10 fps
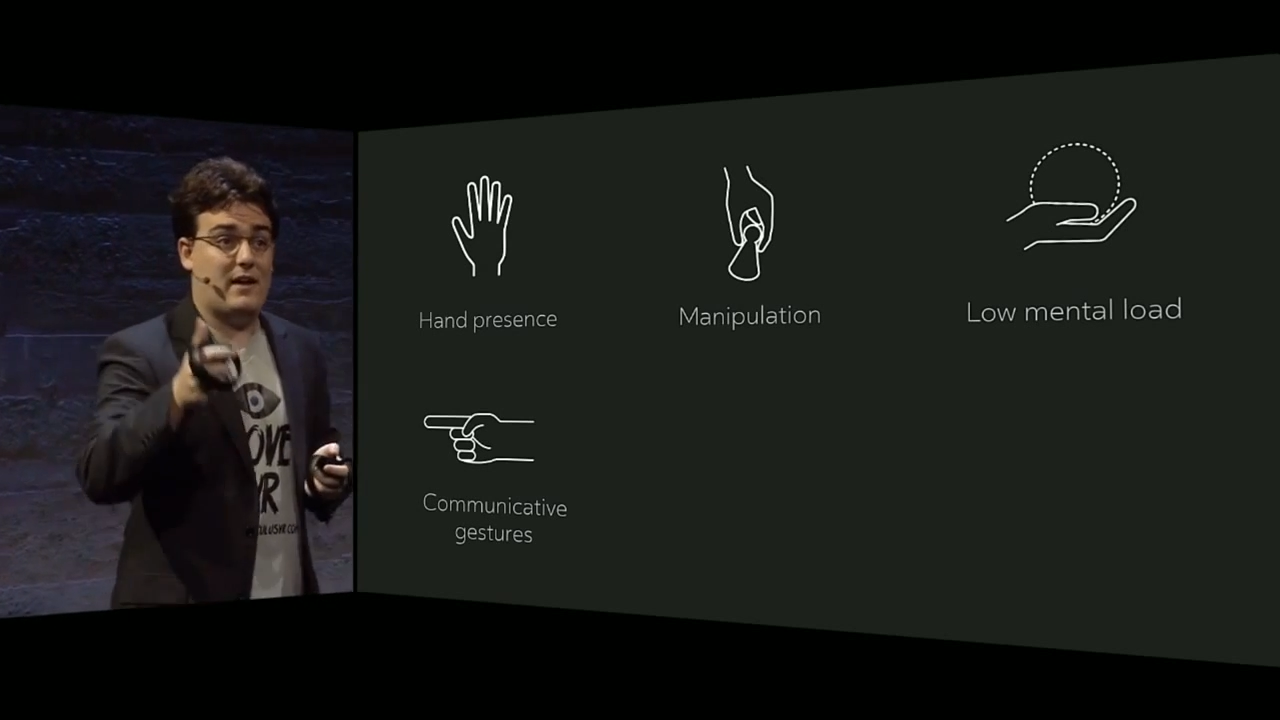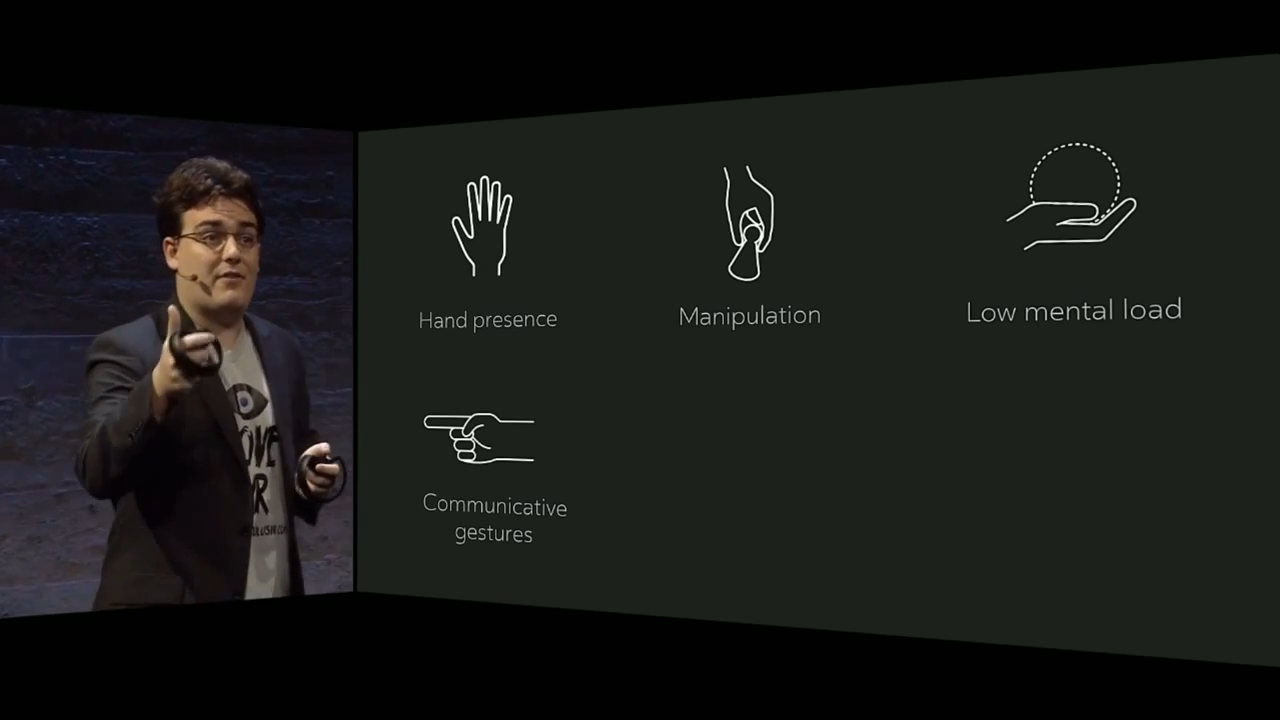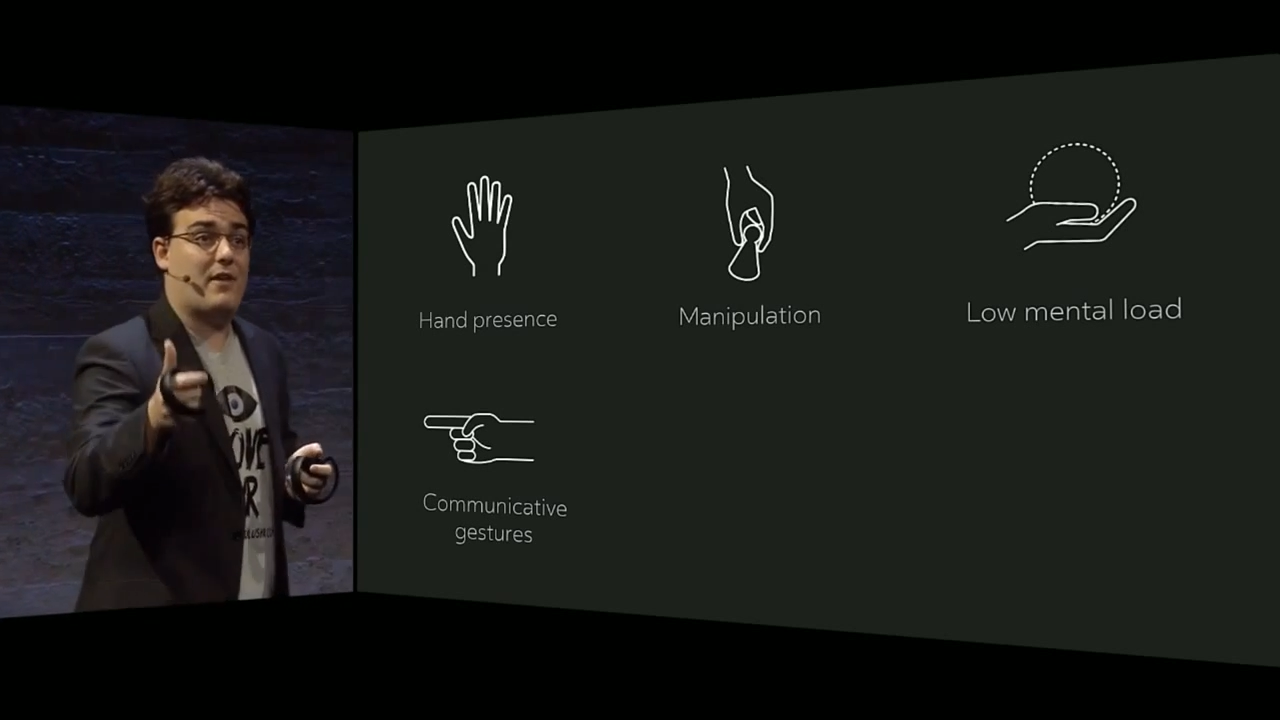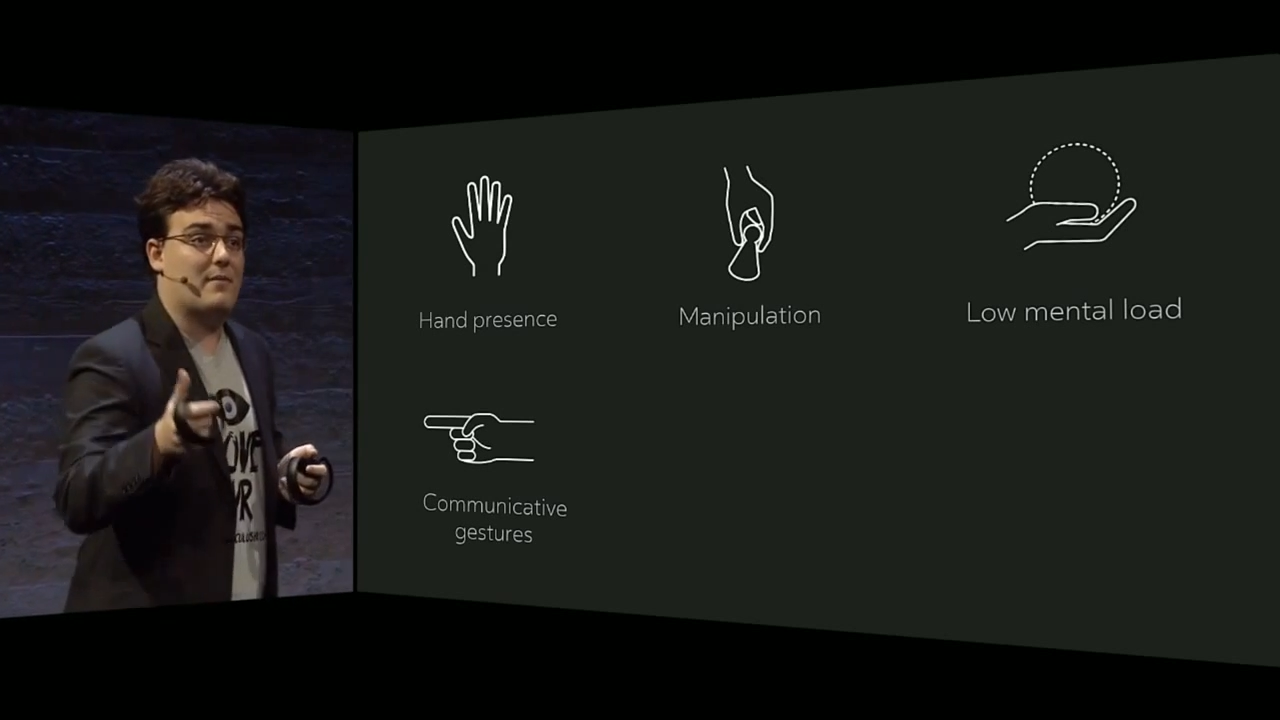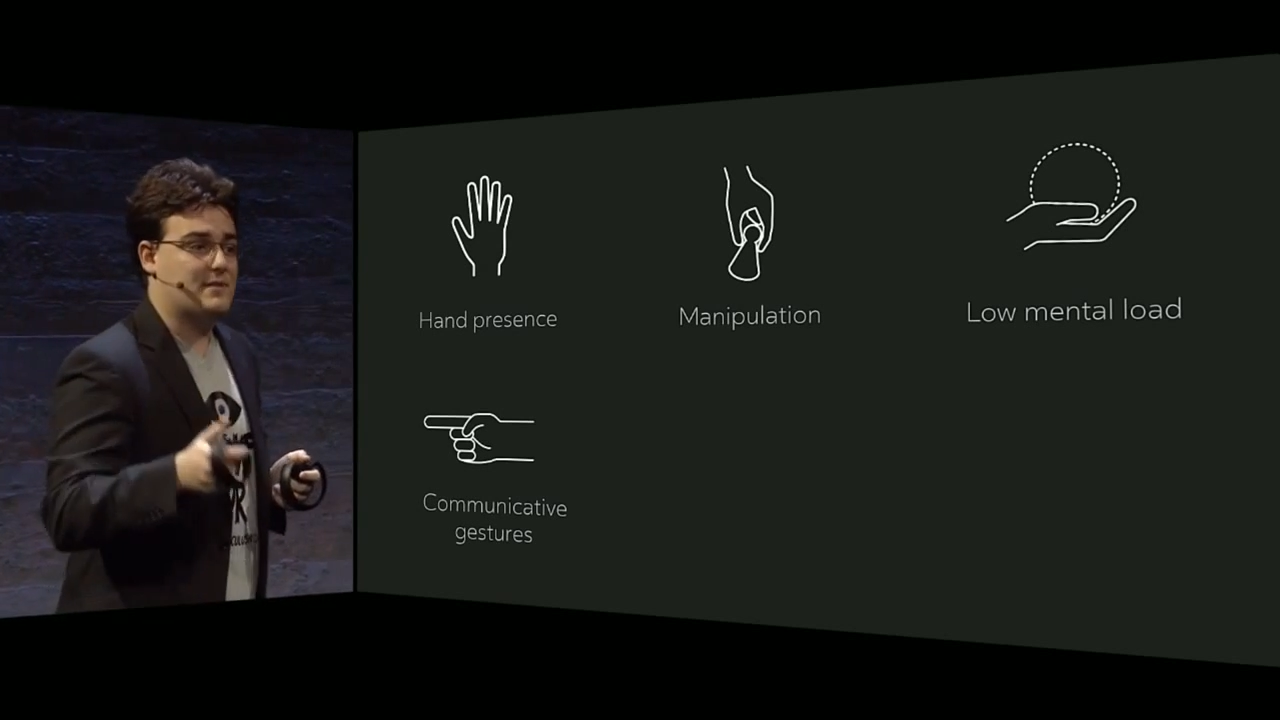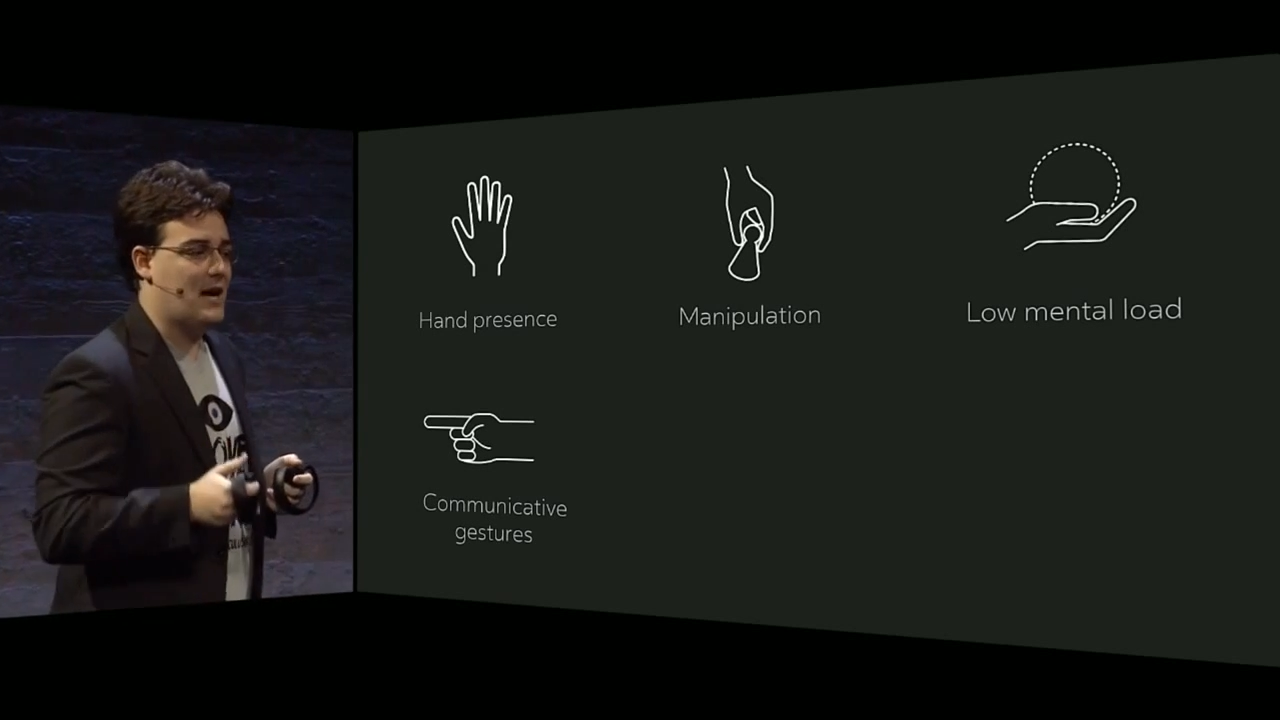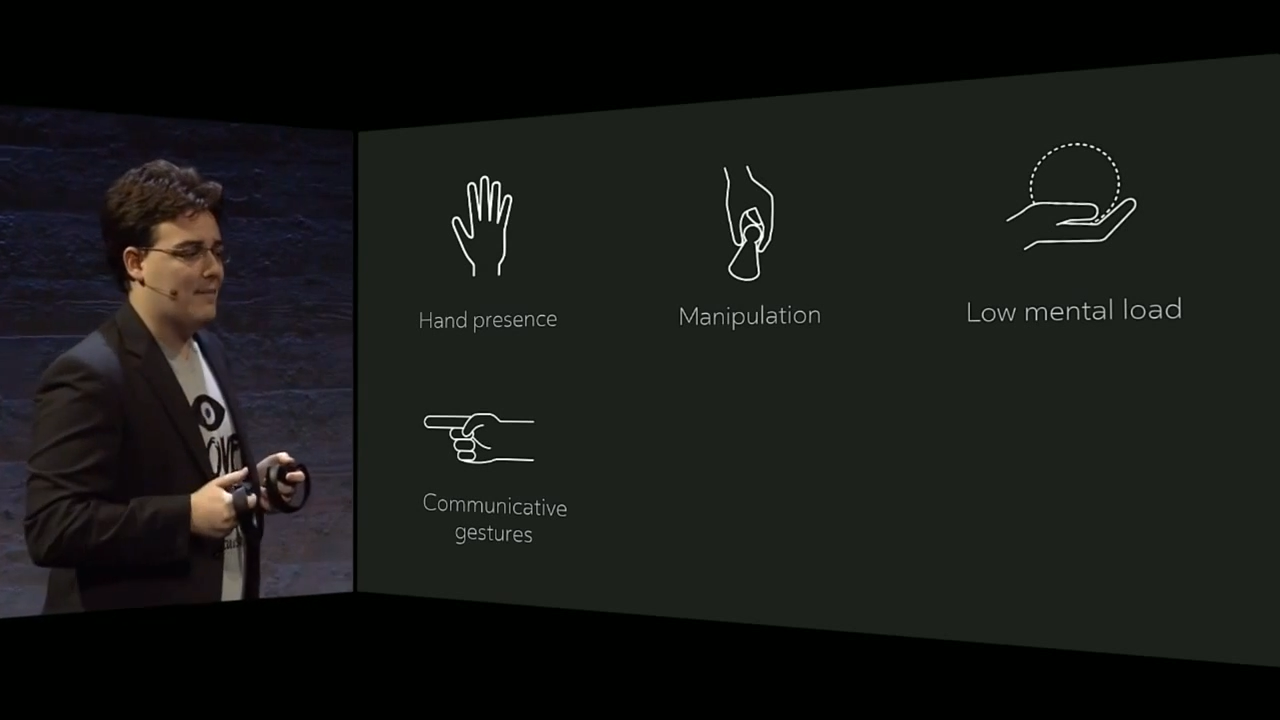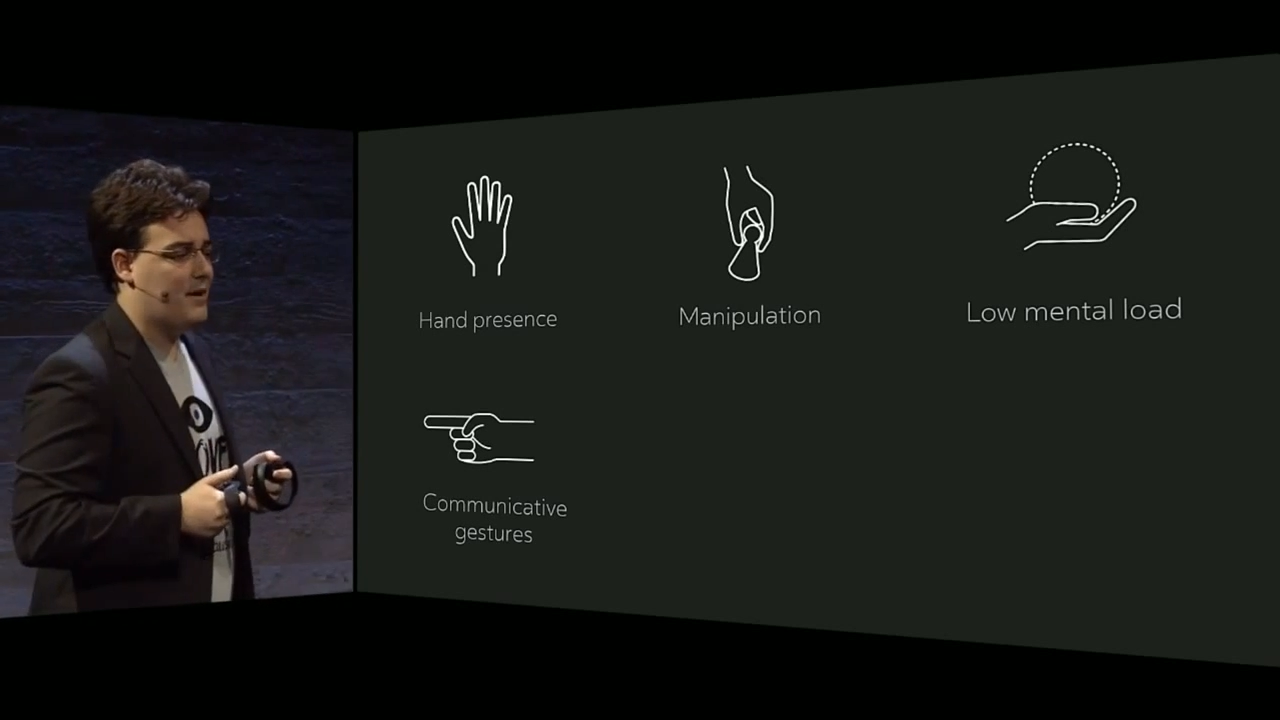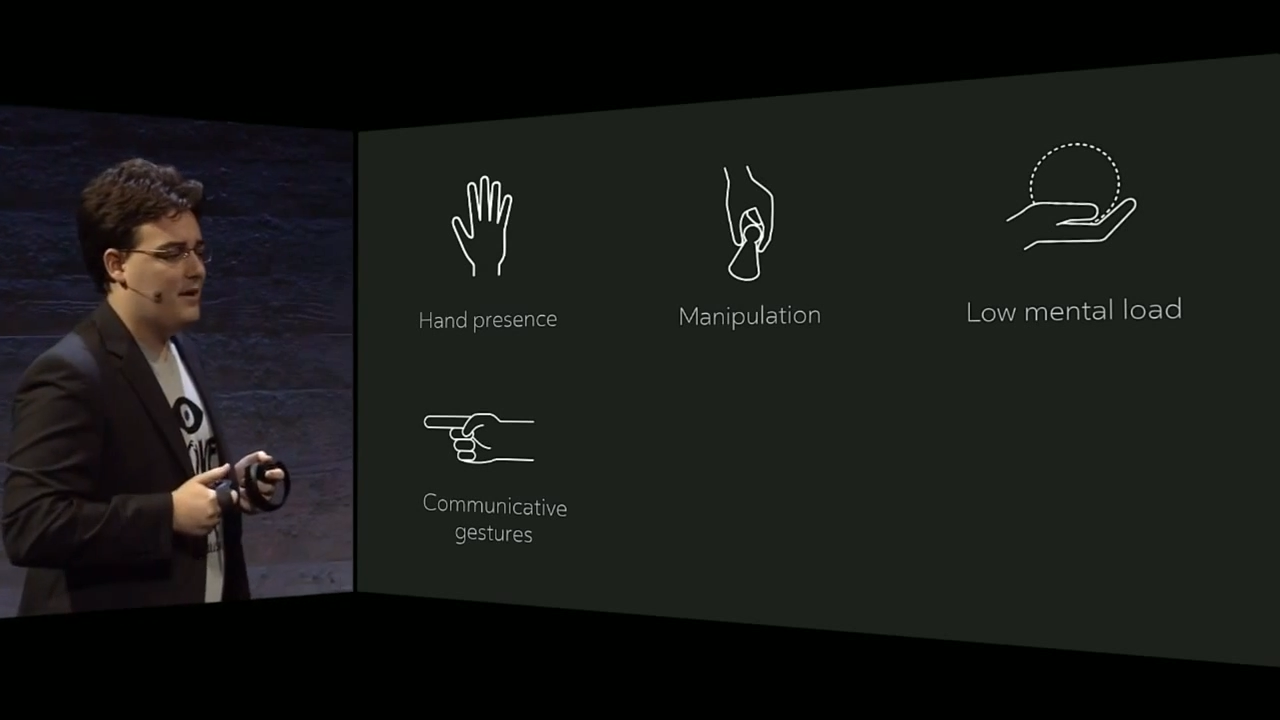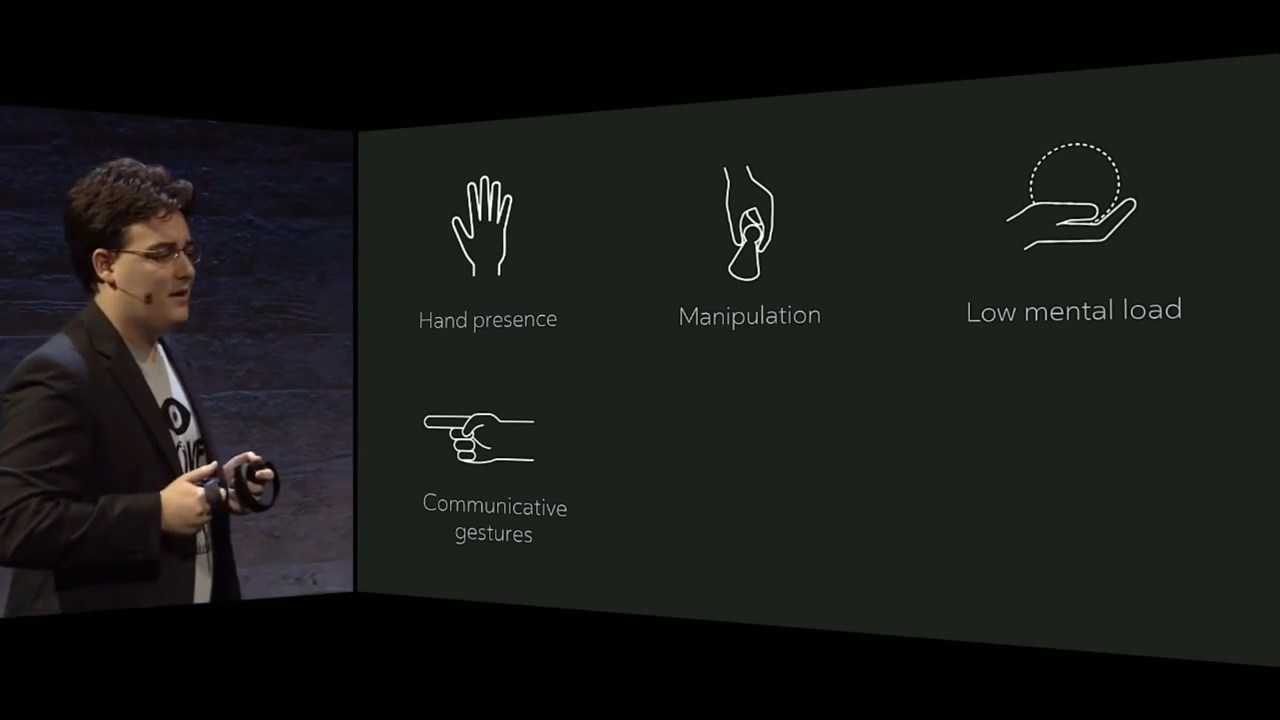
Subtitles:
a thumbs up.